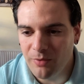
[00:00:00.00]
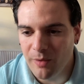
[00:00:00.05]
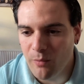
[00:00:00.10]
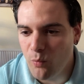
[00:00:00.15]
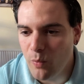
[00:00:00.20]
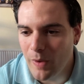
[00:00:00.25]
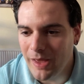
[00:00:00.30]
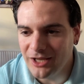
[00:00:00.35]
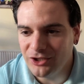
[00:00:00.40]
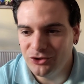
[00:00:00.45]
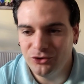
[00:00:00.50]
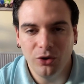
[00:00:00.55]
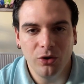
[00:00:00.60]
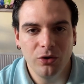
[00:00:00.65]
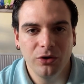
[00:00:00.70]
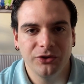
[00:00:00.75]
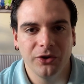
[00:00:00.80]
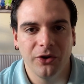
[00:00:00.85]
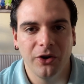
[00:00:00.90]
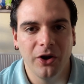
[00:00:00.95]
but when I
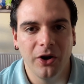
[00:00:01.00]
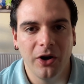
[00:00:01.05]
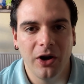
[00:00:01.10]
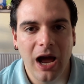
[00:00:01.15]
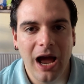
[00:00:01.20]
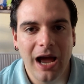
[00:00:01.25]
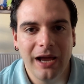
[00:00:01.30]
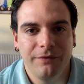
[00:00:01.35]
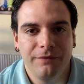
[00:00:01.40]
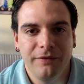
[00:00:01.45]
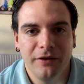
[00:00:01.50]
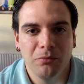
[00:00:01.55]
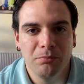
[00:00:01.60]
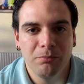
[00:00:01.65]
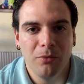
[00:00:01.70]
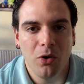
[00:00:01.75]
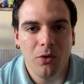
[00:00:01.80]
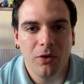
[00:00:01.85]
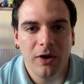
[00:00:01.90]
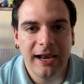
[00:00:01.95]
talk to her, I feel
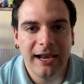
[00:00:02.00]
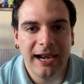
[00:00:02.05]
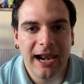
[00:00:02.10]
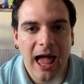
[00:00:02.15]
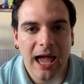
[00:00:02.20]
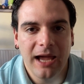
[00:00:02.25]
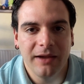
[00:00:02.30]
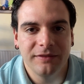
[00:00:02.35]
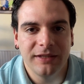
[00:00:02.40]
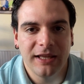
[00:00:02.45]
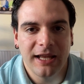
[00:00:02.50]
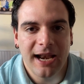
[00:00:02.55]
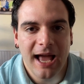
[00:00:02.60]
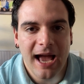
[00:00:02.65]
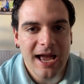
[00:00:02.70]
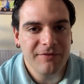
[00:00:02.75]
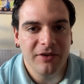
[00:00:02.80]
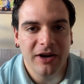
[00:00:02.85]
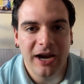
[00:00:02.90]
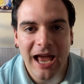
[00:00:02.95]
more alive than
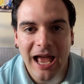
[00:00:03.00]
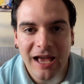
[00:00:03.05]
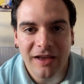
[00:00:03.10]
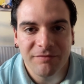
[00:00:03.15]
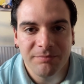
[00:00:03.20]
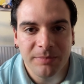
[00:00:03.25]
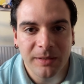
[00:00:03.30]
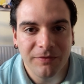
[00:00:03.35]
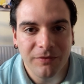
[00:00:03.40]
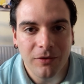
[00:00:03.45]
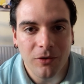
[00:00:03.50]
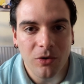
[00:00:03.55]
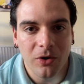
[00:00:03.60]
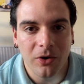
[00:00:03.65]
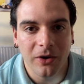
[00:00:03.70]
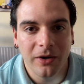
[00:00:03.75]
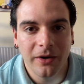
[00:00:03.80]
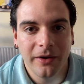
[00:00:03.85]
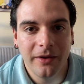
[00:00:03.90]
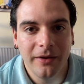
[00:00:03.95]
I ever have
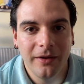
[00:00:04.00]
before.